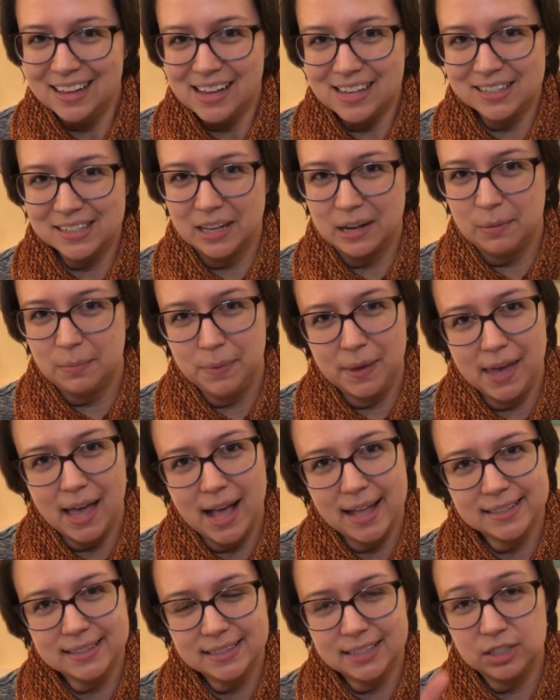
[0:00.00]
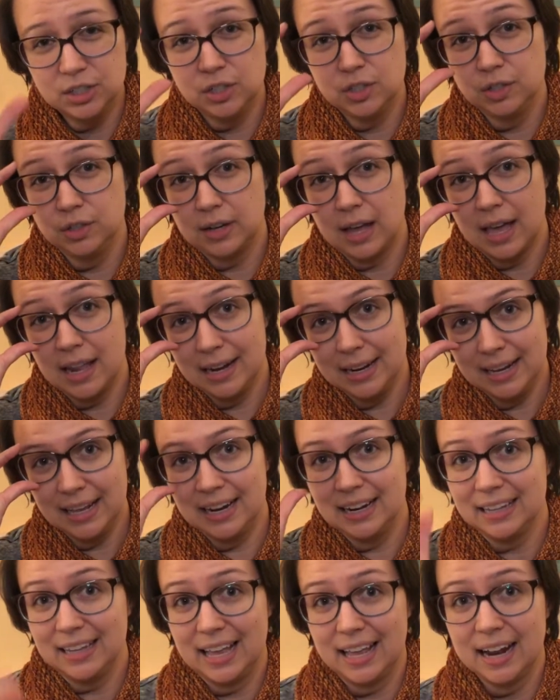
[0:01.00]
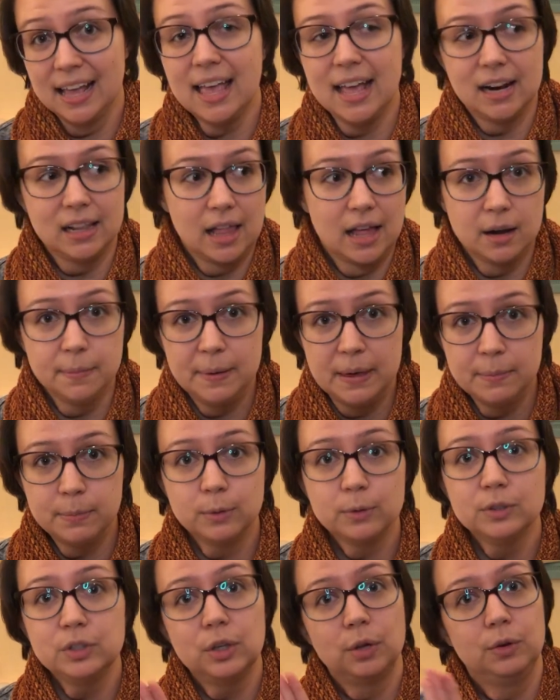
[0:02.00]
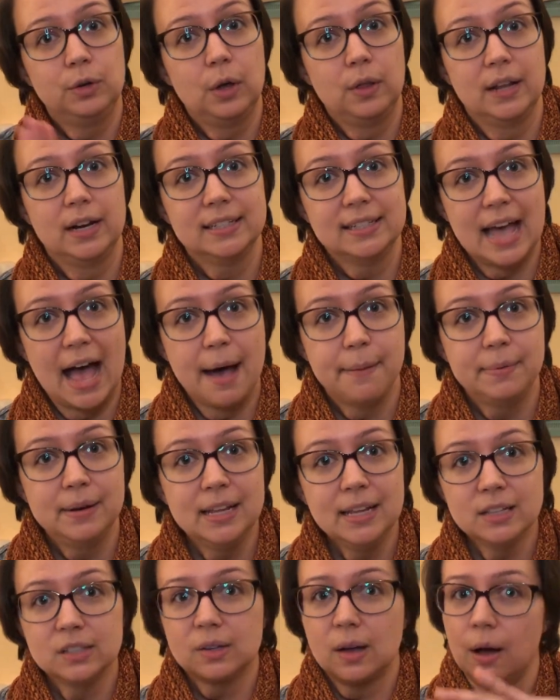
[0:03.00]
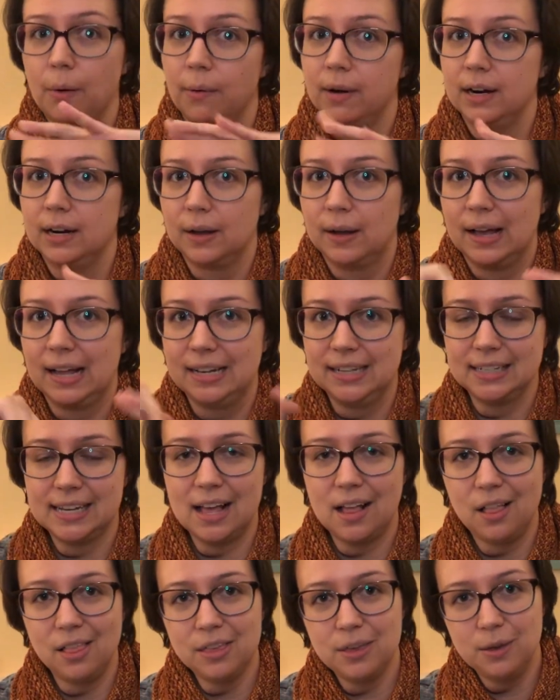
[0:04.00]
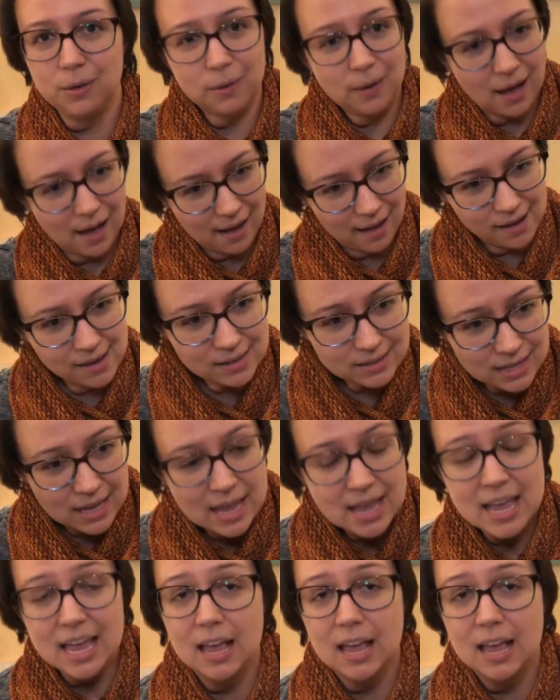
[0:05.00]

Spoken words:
is going to be at Stitches United in Atlanta, and a lot of people don't know that it's happening, so I wanted to go ahead and tell you guys.